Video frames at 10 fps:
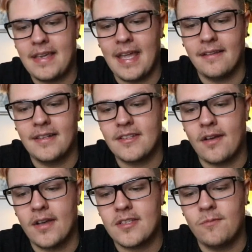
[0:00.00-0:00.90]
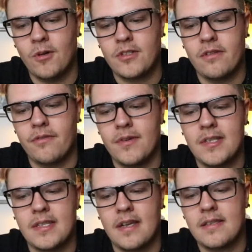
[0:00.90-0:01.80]
Caitlin is awesome. one two three
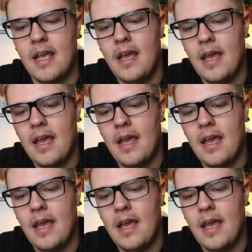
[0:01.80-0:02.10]
says,